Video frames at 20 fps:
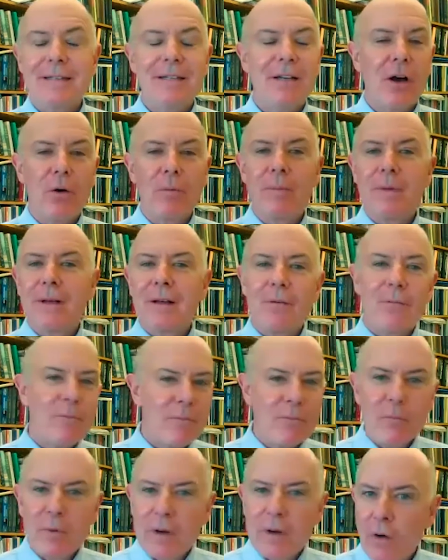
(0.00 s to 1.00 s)
No,
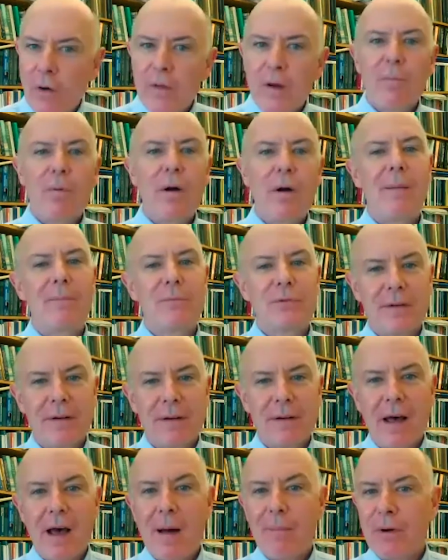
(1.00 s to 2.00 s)
we know there are problems
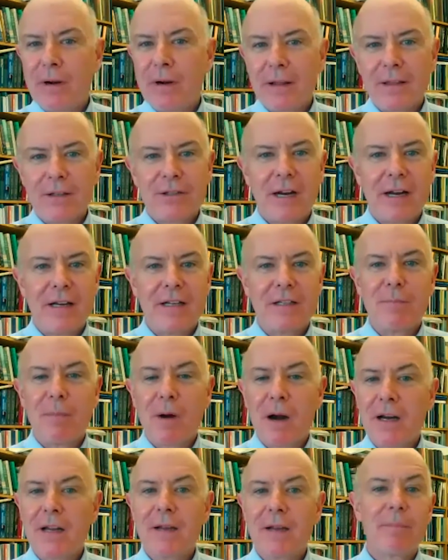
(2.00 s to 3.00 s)
in operating the Chinese
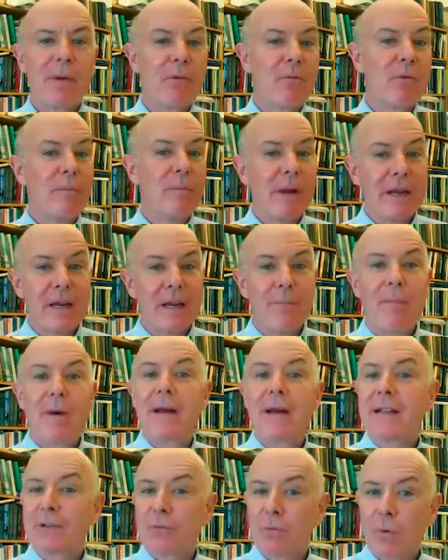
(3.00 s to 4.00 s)
market, but we're making
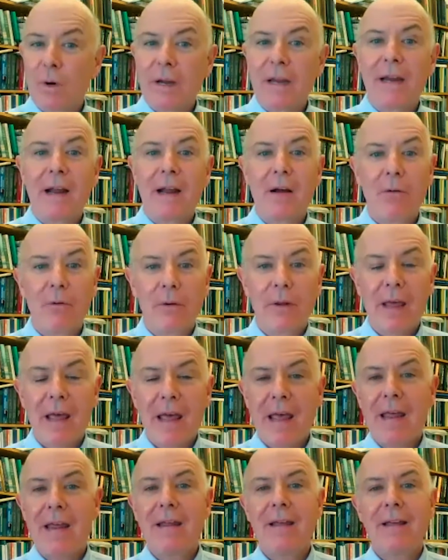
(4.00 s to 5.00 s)
money. It's working out
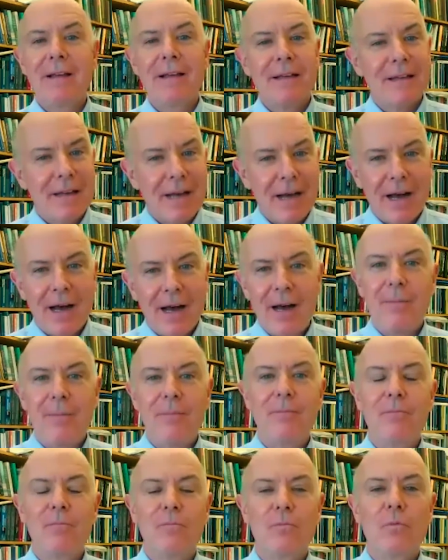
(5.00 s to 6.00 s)
okay.
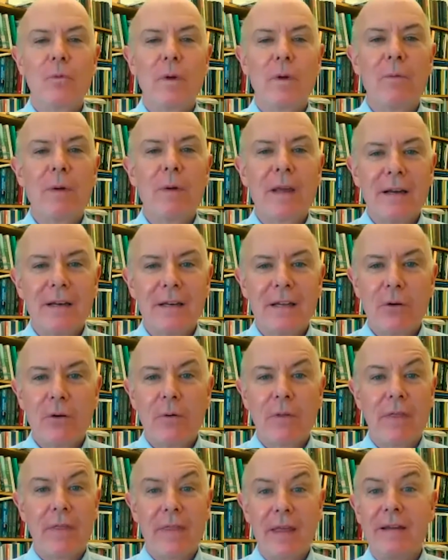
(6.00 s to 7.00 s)
Um, we, we can deal
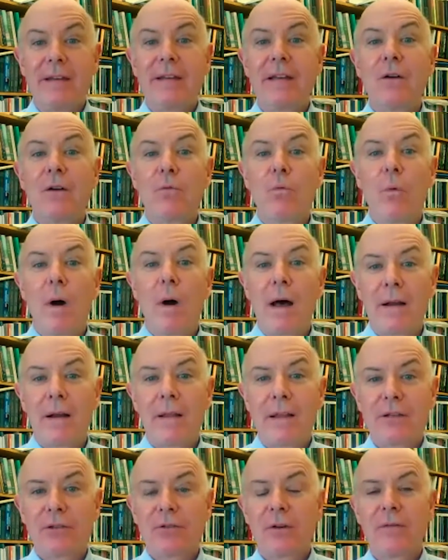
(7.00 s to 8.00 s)
with it. They didn't
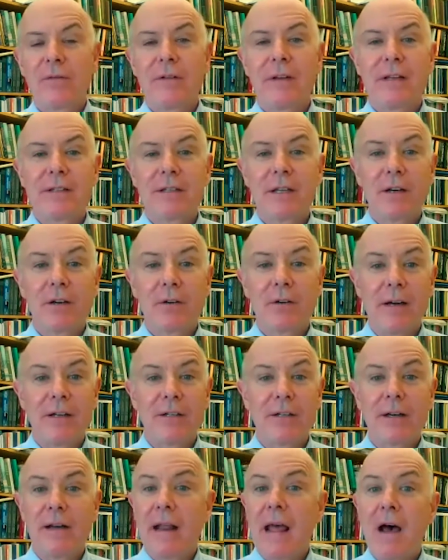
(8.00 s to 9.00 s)
want this sort of
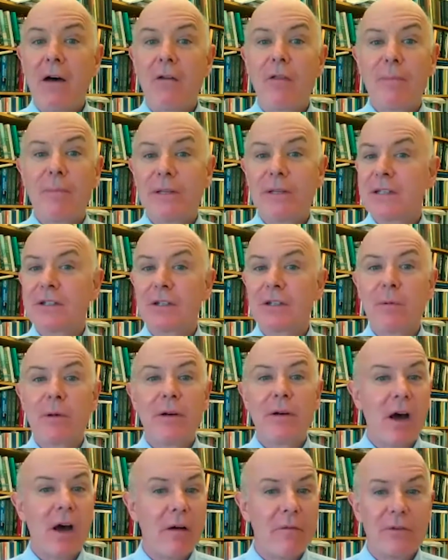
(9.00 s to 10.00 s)
disintegration. Now the business
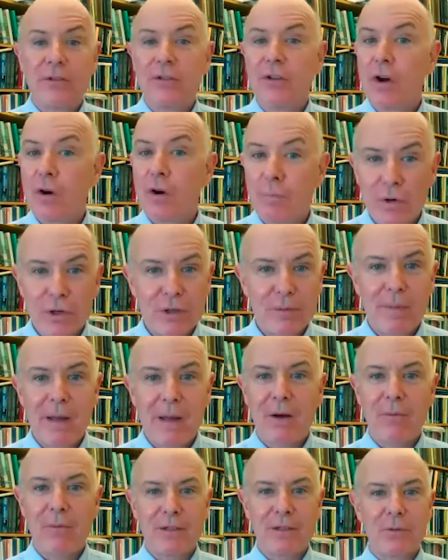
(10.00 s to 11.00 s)
community offers no
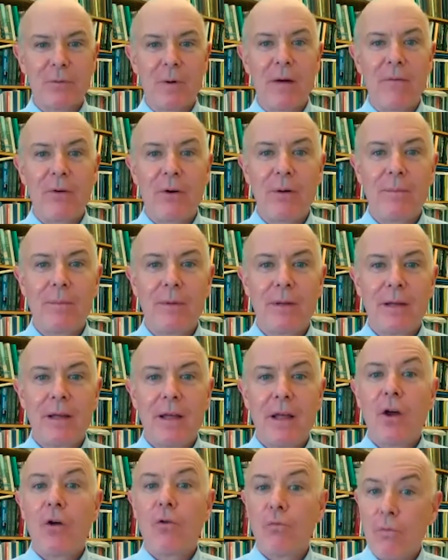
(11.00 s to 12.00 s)
pushback whatsoever,
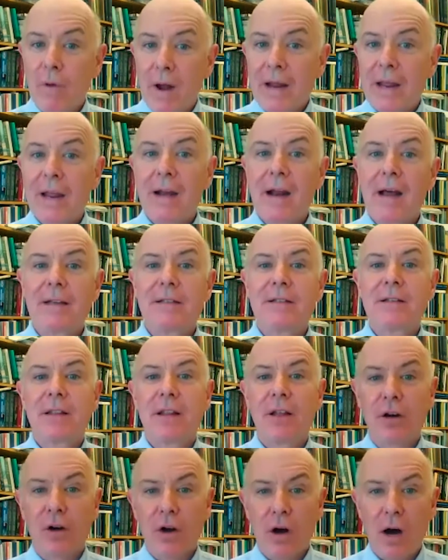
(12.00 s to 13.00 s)
recognizes
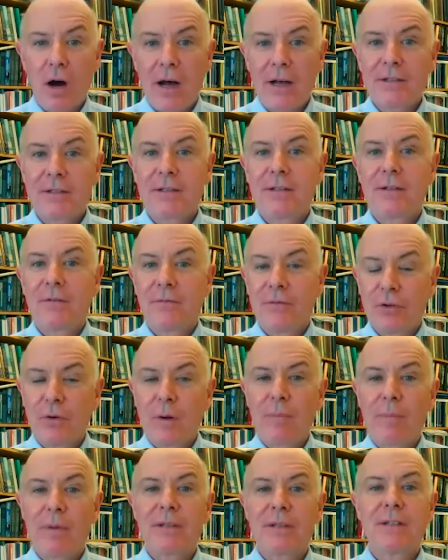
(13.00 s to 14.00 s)
their costs of
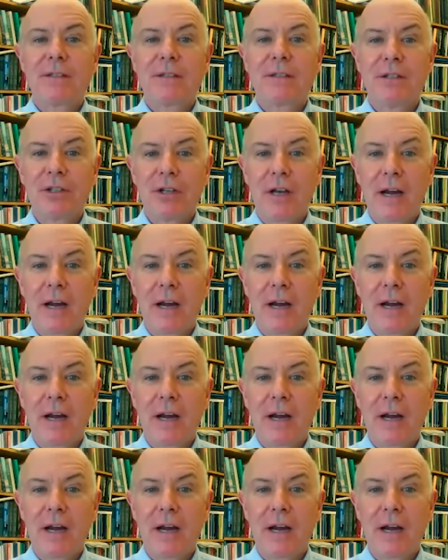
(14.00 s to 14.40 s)
doing business in